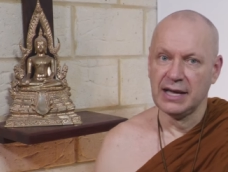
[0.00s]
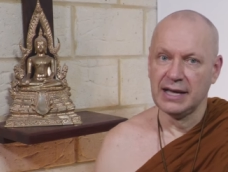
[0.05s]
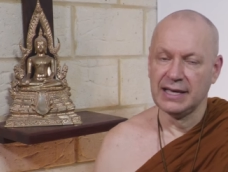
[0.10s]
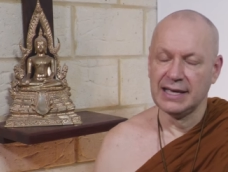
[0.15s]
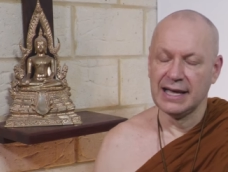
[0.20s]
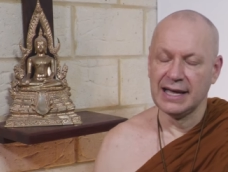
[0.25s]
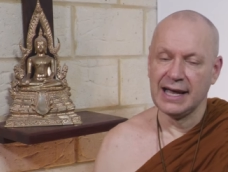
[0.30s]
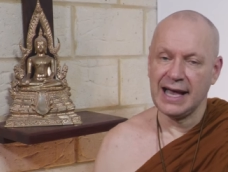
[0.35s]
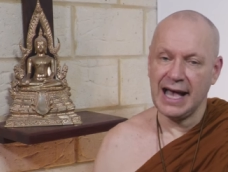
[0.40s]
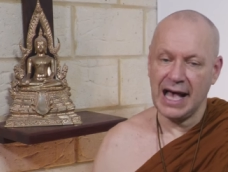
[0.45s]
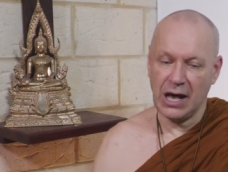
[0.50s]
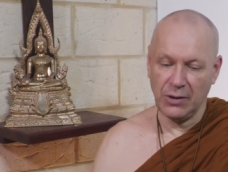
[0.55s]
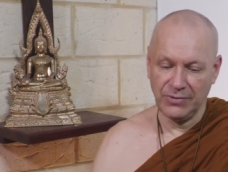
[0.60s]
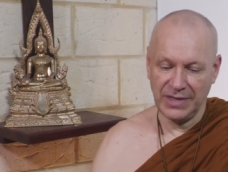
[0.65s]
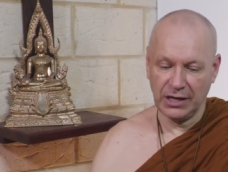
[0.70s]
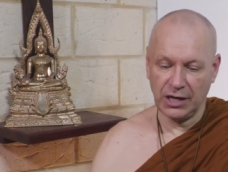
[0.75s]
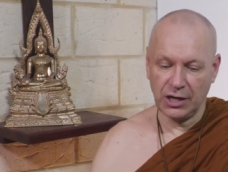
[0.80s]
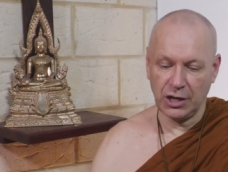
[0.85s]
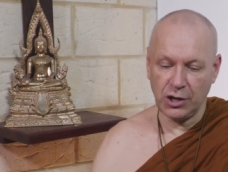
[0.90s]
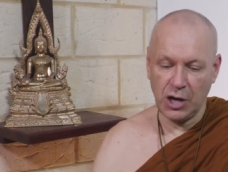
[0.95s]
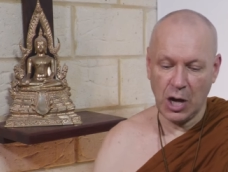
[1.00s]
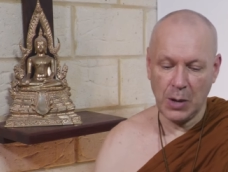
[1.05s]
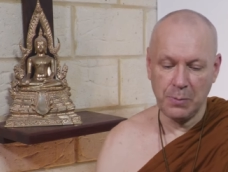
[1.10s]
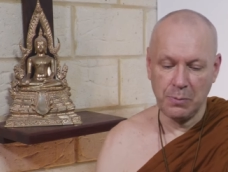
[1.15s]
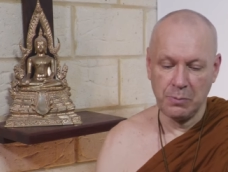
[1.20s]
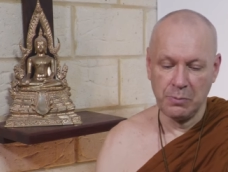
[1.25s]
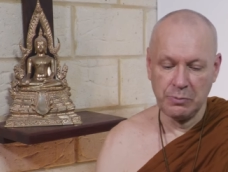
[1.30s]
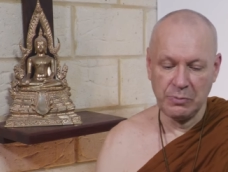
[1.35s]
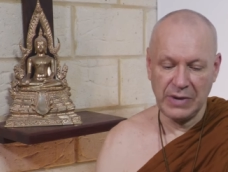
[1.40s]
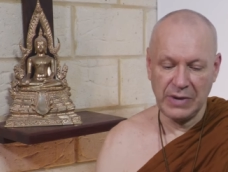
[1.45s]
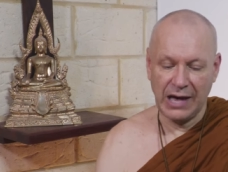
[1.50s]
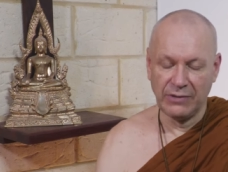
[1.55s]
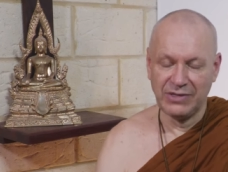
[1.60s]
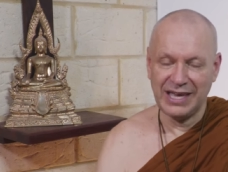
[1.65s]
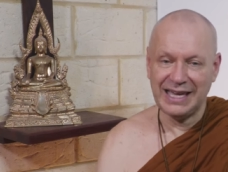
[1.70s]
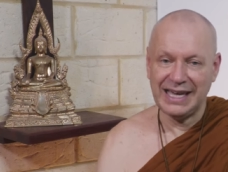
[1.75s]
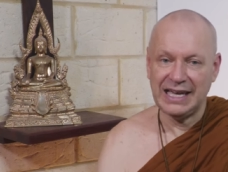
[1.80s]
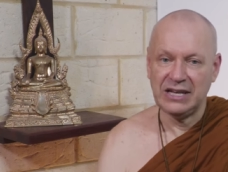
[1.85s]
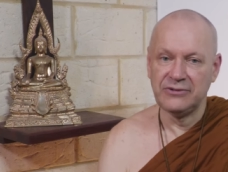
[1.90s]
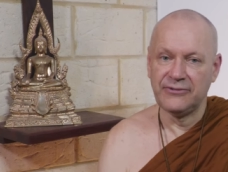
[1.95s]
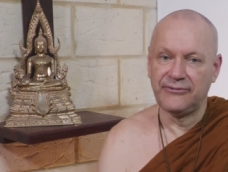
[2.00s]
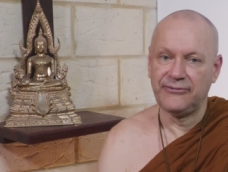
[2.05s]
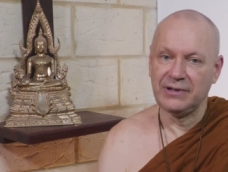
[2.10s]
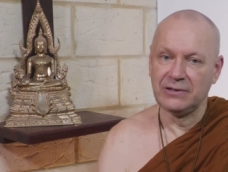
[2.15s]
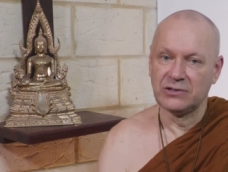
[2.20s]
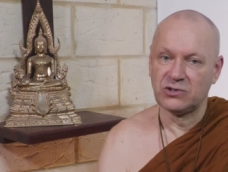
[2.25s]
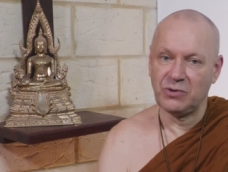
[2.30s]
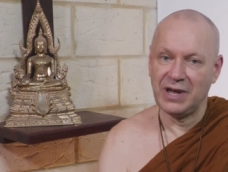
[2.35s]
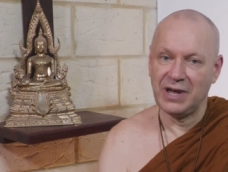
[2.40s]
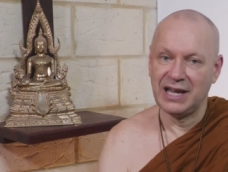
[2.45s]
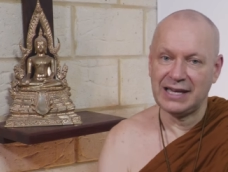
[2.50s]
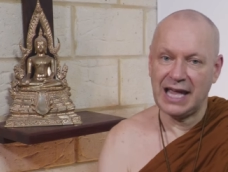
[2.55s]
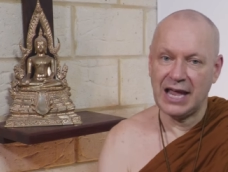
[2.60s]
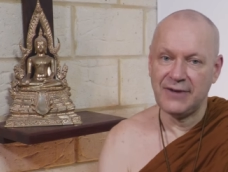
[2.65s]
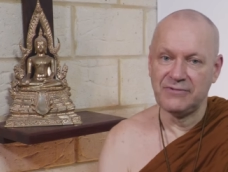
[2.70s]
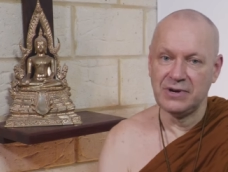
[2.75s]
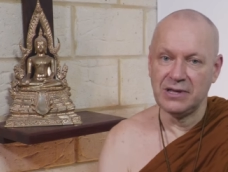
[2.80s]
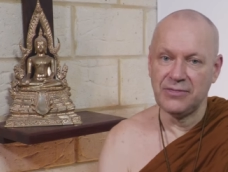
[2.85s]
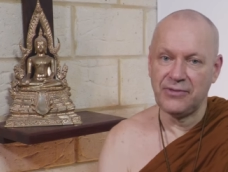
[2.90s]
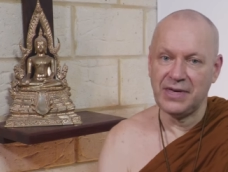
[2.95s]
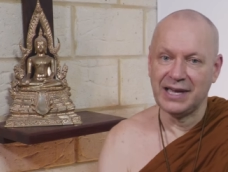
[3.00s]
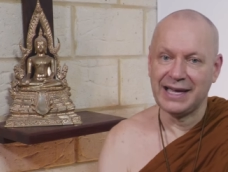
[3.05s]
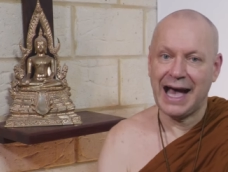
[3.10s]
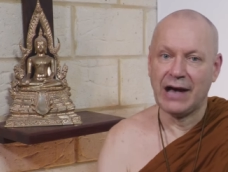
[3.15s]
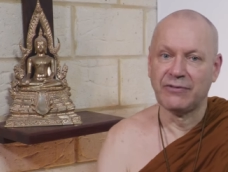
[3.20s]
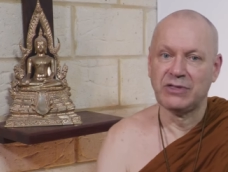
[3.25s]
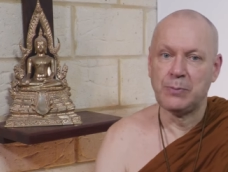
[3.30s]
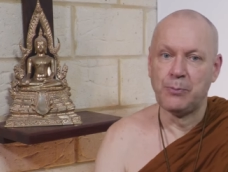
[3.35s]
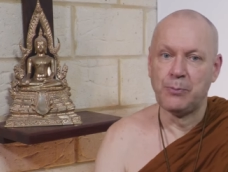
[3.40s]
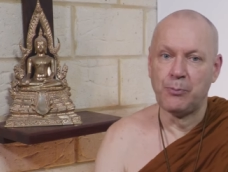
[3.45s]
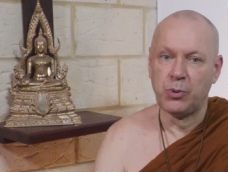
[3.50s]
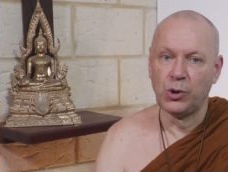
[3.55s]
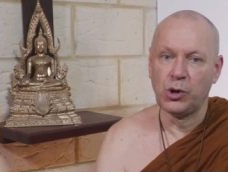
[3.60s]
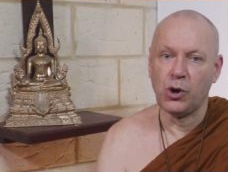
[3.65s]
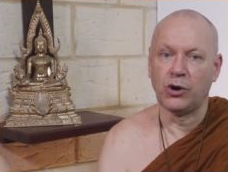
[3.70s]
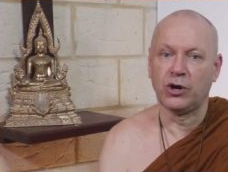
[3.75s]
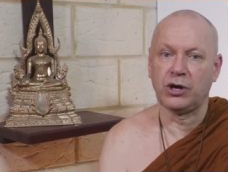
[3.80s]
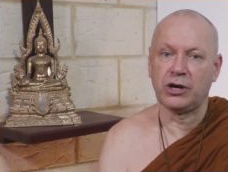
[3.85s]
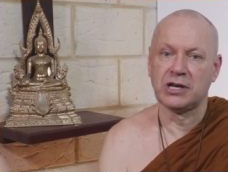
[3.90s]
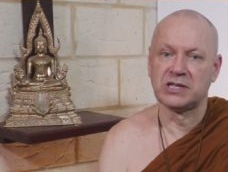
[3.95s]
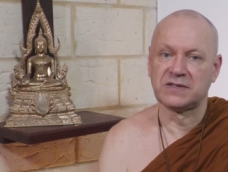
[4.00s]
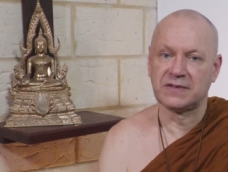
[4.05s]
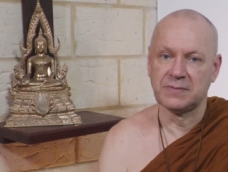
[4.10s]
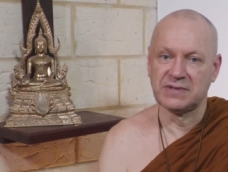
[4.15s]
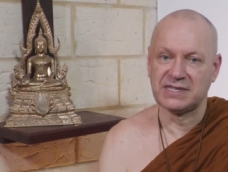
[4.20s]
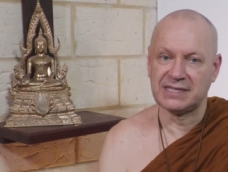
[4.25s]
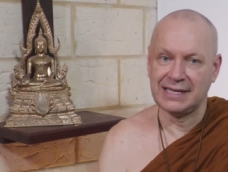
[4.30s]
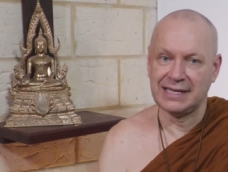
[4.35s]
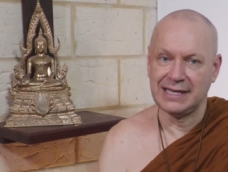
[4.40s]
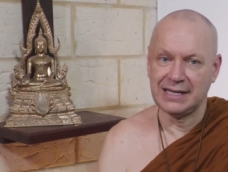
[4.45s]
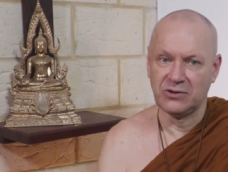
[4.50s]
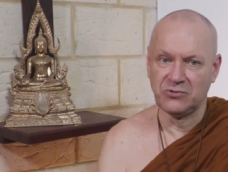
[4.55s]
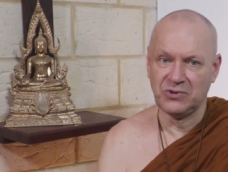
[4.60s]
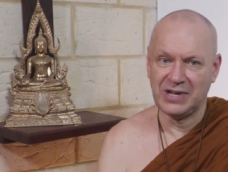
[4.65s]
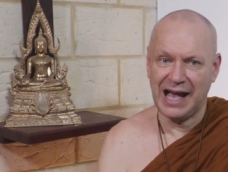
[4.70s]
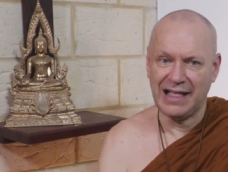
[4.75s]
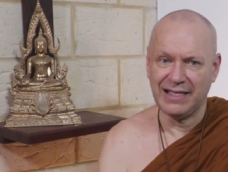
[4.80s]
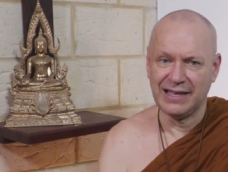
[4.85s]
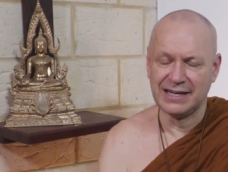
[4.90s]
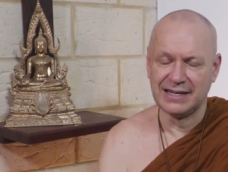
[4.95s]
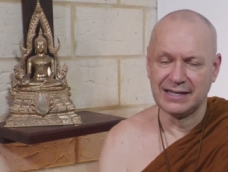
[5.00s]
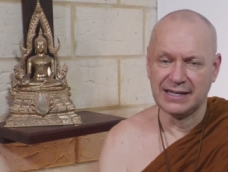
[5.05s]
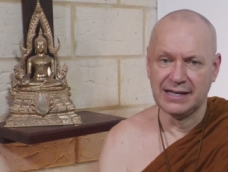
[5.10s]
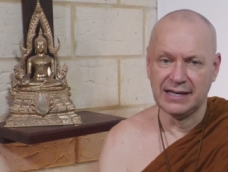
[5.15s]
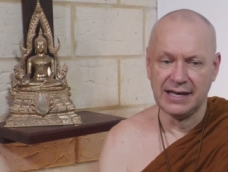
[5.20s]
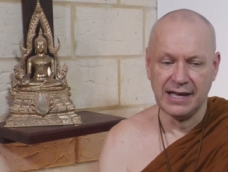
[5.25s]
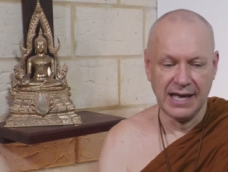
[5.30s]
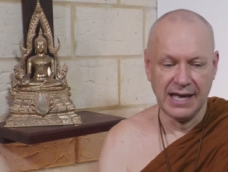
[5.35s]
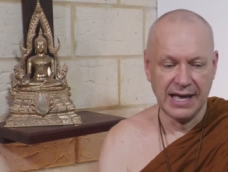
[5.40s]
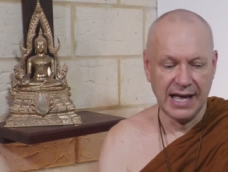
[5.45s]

Yeah, how they come, how they infiltrate everything, how they block us from seeing reality,